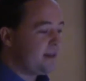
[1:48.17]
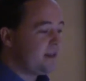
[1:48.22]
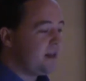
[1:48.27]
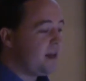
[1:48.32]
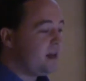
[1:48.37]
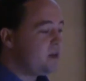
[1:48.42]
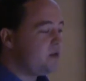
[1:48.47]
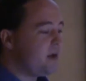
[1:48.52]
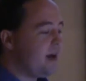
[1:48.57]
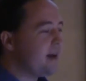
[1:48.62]
to
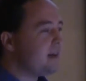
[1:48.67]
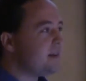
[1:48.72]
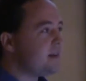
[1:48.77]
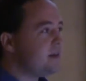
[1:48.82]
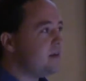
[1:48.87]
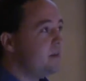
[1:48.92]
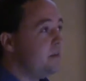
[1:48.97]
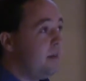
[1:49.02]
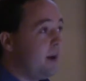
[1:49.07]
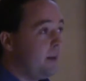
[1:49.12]

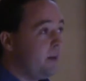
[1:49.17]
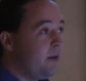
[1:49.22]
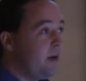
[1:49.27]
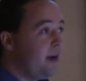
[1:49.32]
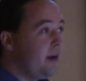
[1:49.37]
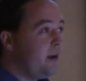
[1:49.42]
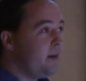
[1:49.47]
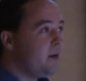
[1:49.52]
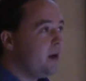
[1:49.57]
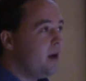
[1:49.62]
address
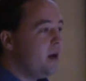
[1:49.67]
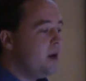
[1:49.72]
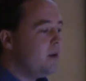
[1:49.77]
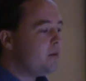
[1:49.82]
memory,